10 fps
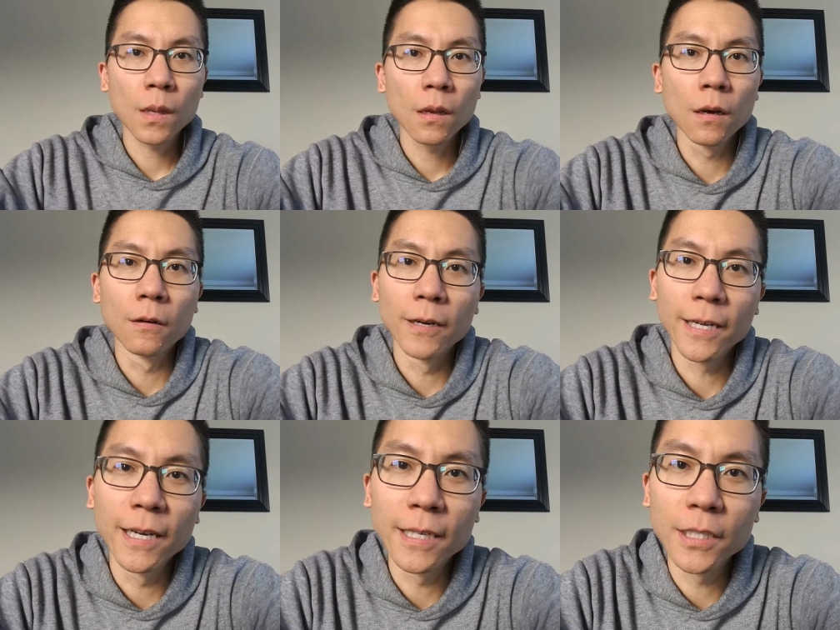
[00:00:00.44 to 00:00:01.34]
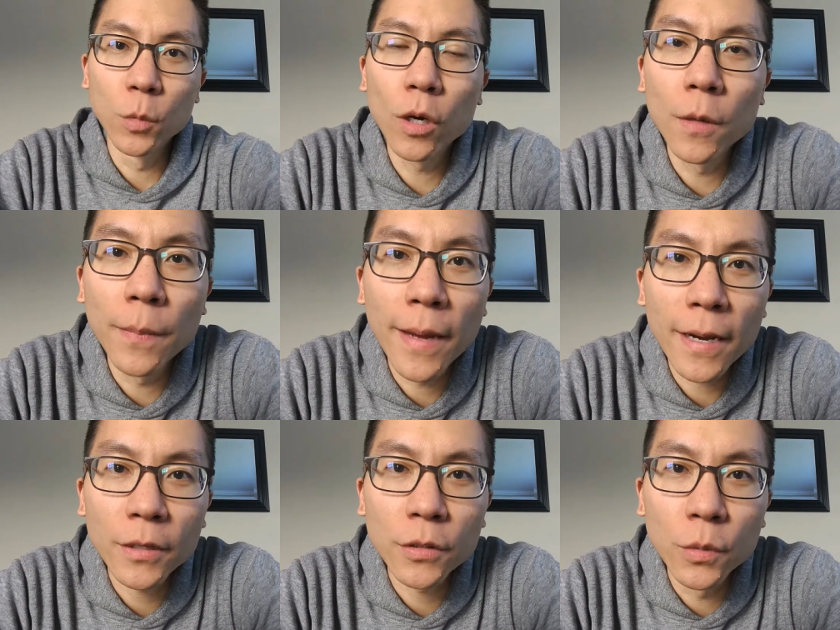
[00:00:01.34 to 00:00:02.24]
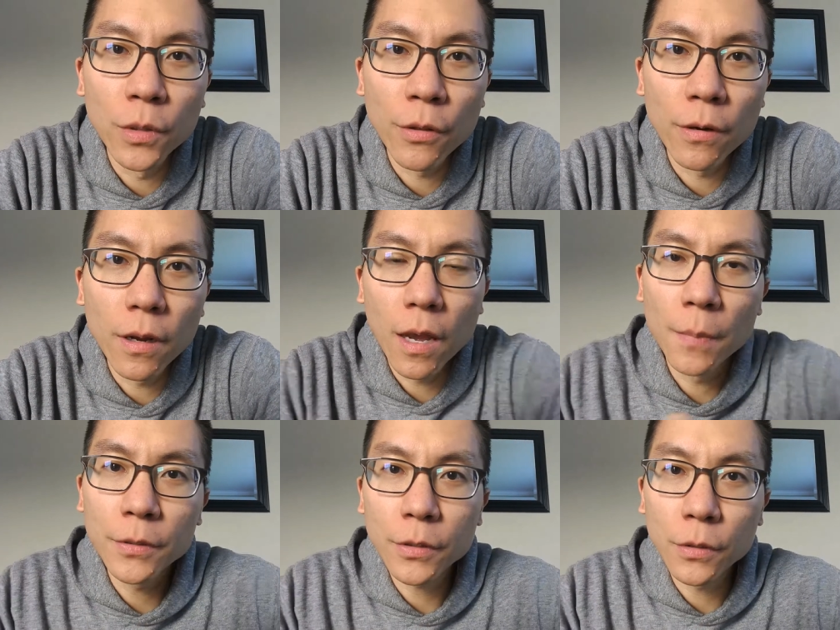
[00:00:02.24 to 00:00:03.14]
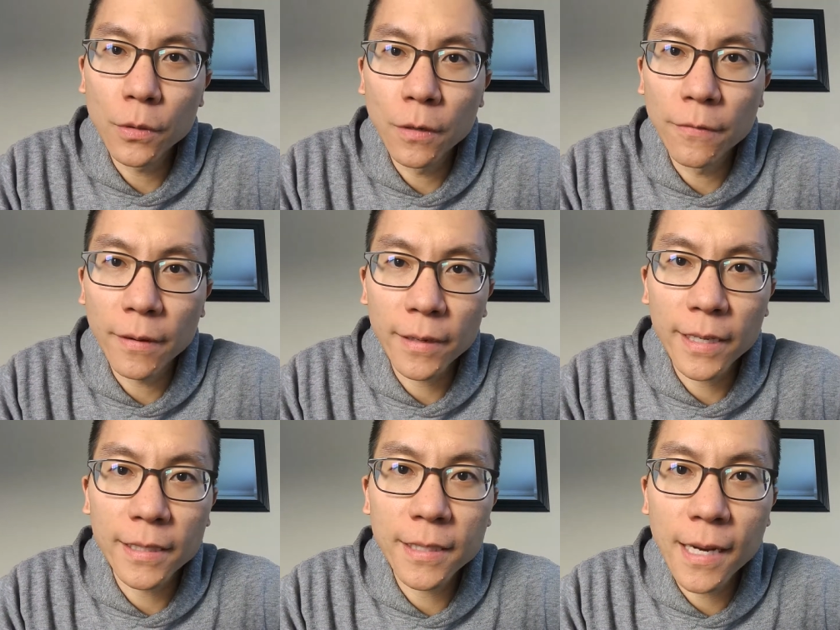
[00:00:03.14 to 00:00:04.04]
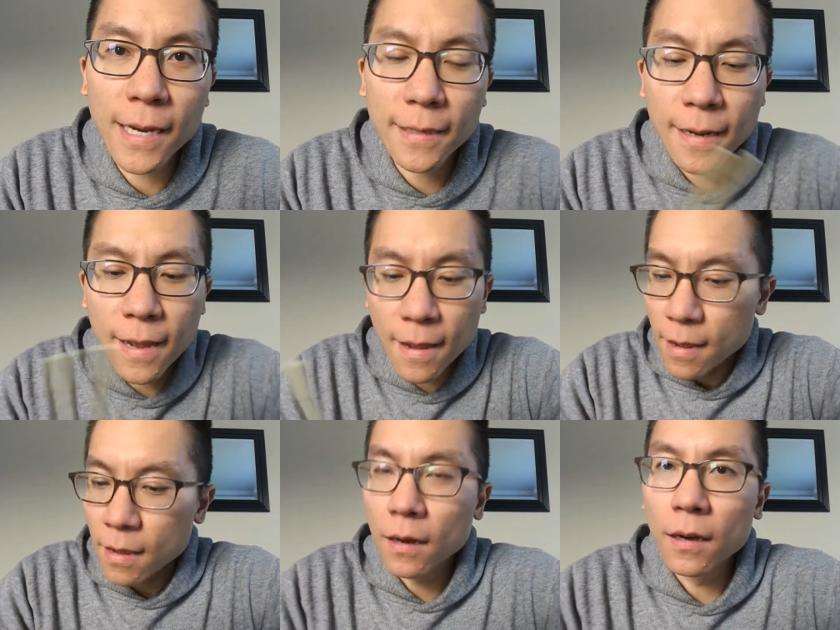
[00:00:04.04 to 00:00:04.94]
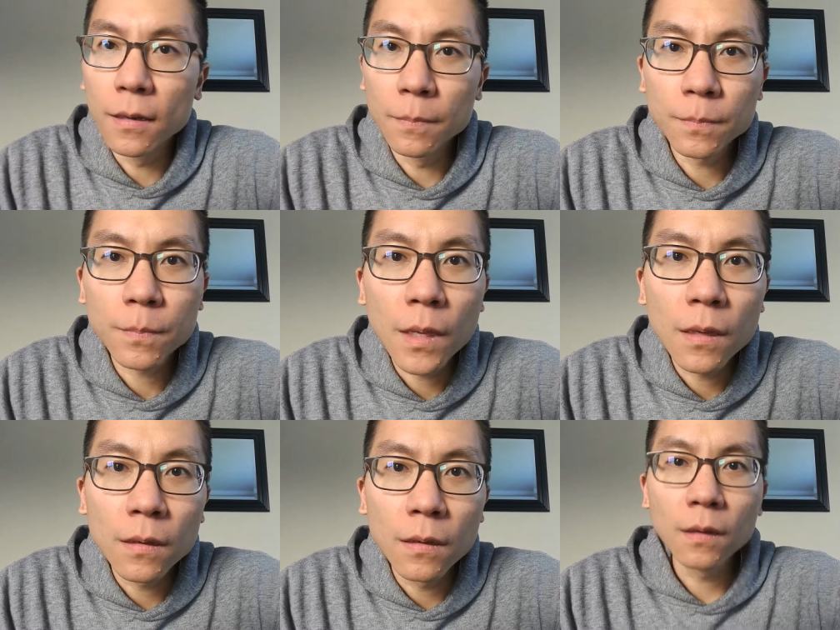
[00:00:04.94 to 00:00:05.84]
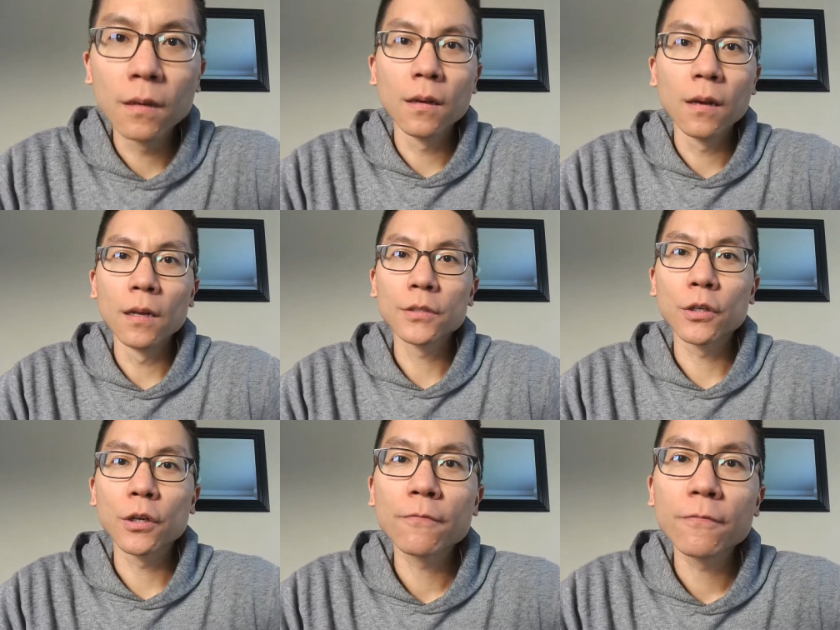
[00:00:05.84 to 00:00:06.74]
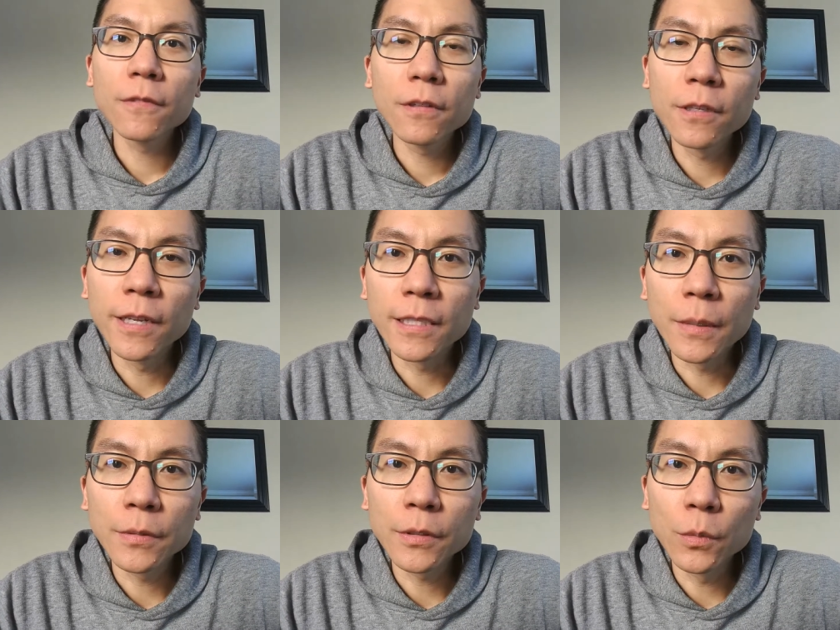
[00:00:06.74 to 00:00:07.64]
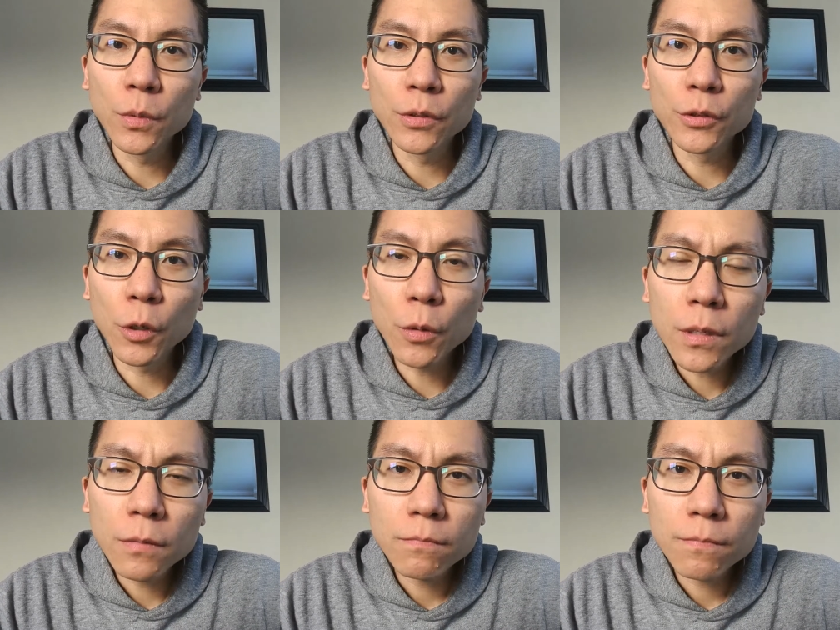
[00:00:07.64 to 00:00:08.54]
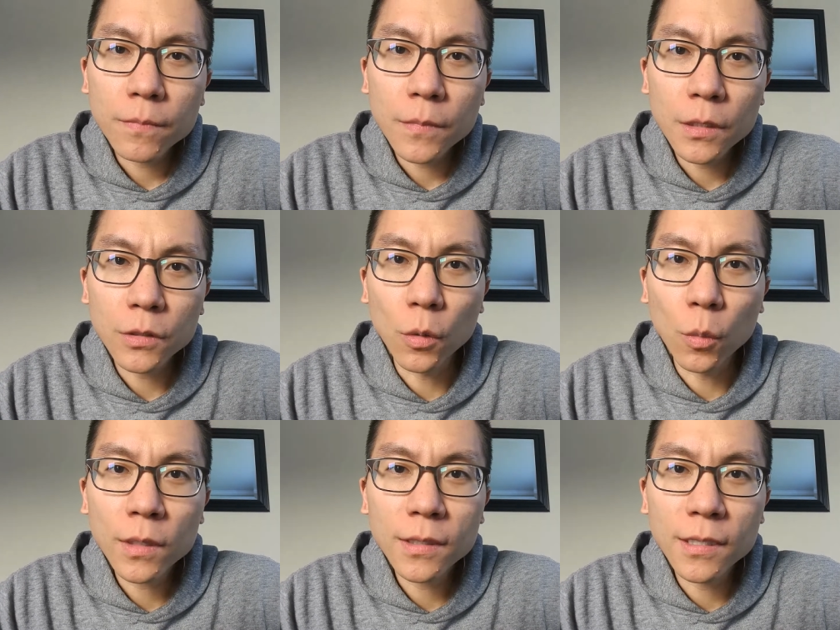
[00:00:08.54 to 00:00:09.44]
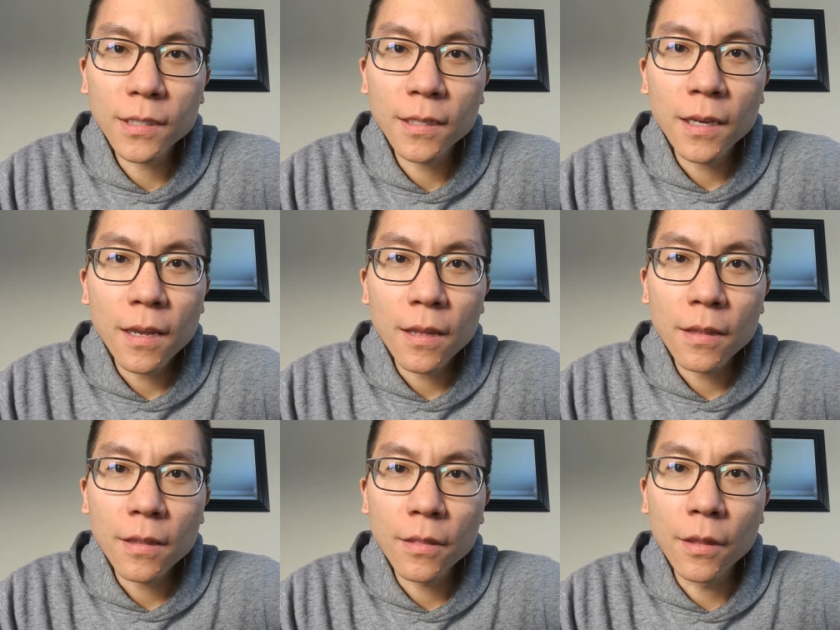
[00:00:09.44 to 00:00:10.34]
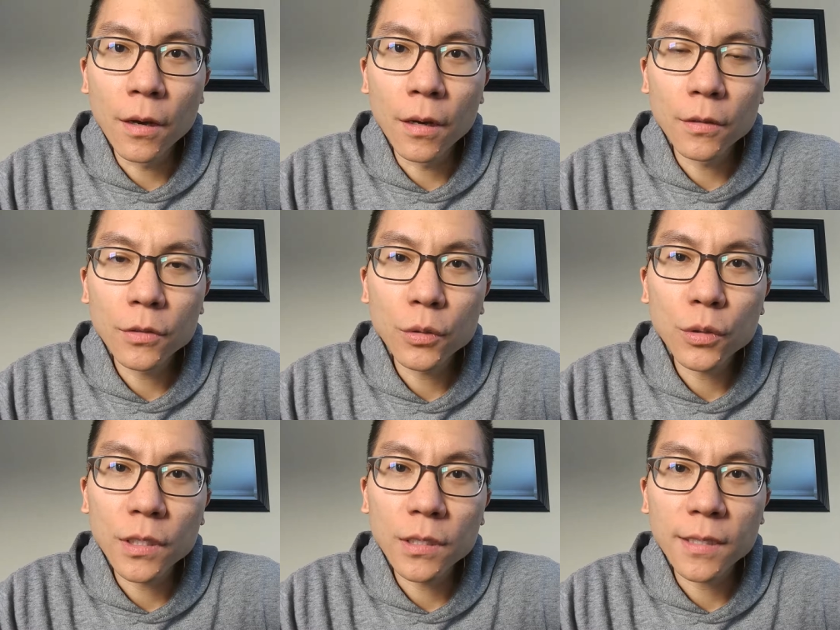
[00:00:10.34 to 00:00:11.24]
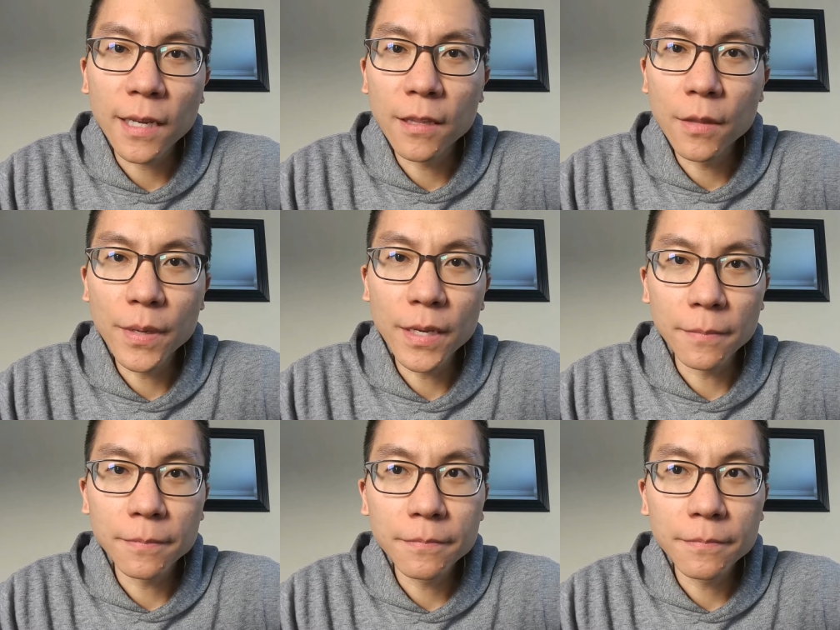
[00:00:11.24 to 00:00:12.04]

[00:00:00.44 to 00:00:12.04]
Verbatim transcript: All right, guys, and welcome back to another episode of Eric Gets Hot. Um, I'll start off today's episode with a joke. So, what did the sushi say to the bee?